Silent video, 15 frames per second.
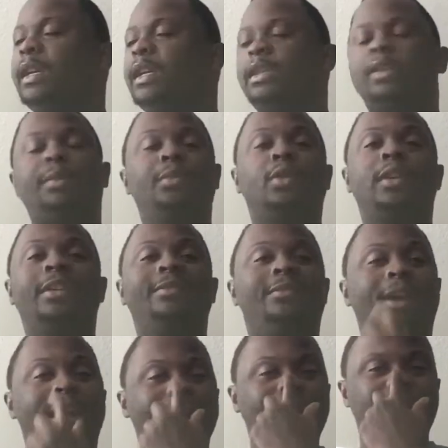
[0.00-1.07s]
So, I'm going to
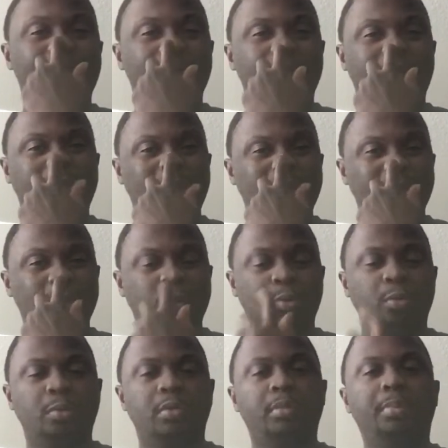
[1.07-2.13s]
advise you
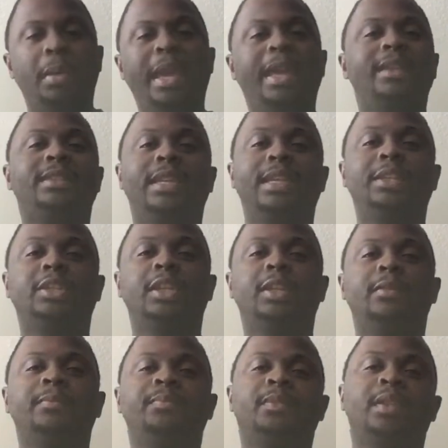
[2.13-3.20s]
to pay attention.